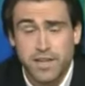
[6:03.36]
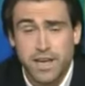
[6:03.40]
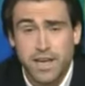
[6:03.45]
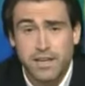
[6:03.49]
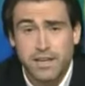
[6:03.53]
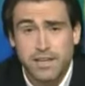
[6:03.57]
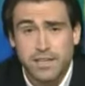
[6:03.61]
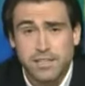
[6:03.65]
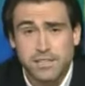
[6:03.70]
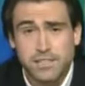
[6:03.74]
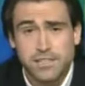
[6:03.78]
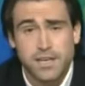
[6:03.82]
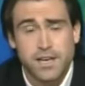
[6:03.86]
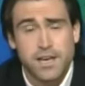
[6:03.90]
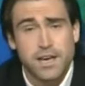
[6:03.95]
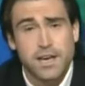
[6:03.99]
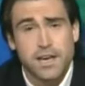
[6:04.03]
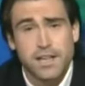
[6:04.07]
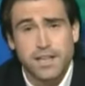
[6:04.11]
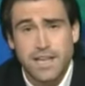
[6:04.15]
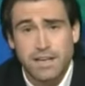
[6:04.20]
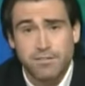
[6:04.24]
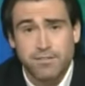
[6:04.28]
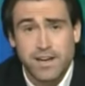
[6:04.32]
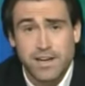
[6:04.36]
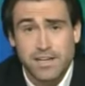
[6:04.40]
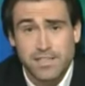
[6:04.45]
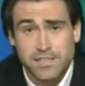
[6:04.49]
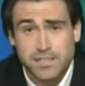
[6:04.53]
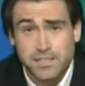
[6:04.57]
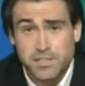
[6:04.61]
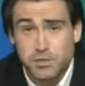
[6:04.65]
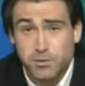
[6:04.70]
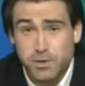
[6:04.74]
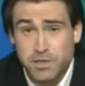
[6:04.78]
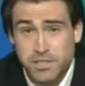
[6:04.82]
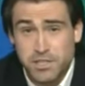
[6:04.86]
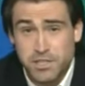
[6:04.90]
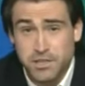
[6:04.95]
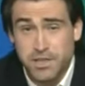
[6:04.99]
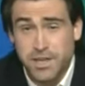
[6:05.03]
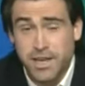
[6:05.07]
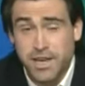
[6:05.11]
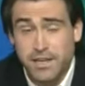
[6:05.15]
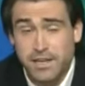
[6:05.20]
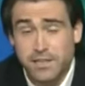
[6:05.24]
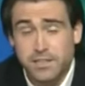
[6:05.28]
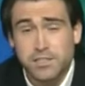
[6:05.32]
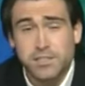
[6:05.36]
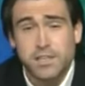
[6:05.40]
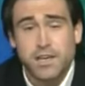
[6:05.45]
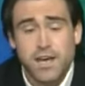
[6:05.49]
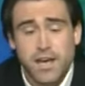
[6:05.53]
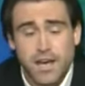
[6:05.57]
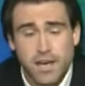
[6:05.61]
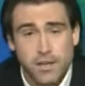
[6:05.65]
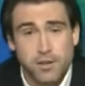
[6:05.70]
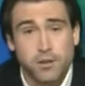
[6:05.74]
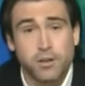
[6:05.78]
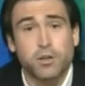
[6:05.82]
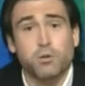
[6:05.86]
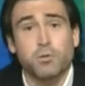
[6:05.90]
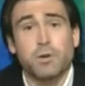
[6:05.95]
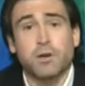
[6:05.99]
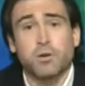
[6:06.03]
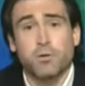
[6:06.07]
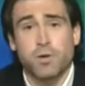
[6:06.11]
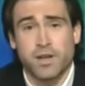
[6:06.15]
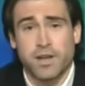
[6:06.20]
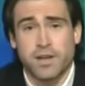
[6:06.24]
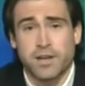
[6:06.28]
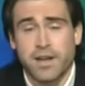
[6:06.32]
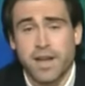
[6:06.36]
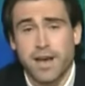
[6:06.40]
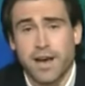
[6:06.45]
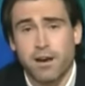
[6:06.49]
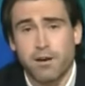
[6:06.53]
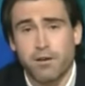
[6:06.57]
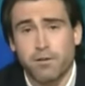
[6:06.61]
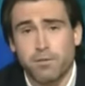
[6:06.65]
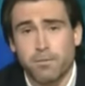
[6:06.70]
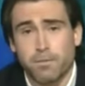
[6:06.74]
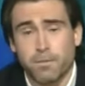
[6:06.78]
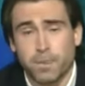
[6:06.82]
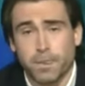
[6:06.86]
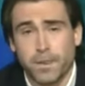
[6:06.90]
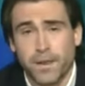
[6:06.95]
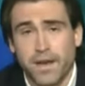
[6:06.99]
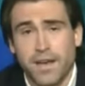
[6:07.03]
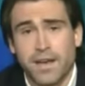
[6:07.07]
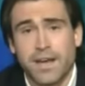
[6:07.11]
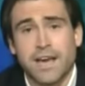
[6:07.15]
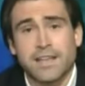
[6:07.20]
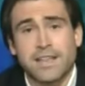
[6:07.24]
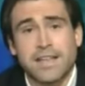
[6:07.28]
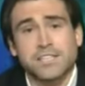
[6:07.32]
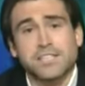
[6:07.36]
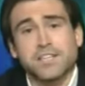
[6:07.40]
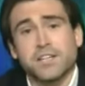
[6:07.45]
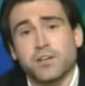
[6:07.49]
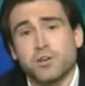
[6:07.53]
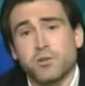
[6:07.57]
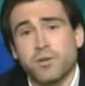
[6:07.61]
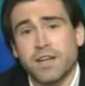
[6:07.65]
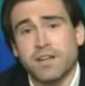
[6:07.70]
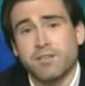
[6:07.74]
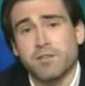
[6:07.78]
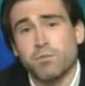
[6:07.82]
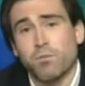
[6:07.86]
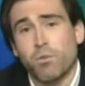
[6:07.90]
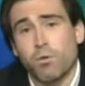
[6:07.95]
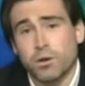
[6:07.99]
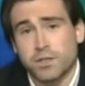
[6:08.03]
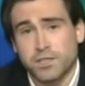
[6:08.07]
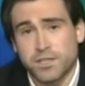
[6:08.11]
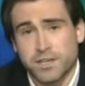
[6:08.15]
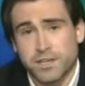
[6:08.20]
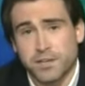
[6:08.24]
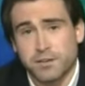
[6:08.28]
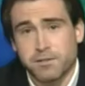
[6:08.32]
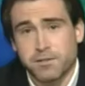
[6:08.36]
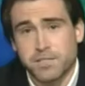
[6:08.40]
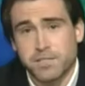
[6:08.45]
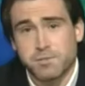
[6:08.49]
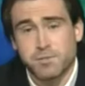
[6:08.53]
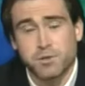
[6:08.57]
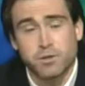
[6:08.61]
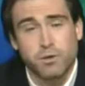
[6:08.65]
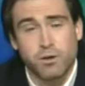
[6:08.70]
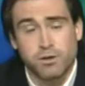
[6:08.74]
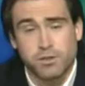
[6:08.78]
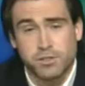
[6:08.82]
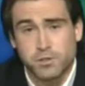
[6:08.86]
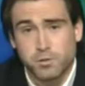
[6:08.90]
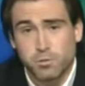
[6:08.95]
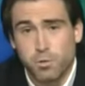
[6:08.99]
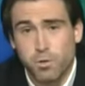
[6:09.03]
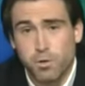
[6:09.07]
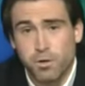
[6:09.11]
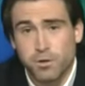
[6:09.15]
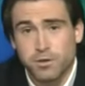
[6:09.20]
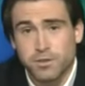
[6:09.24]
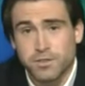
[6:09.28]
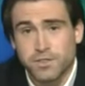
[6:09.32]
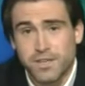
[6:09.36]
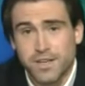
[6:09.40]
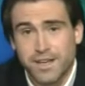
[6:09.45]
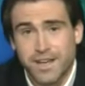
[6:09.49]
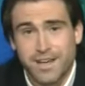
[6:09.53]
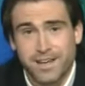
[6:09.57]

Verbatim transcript: of the 80s, the Afghanistan situation of the 80s. You're going to recreate it now. Okay, and that's going to create even more terrorism across the world,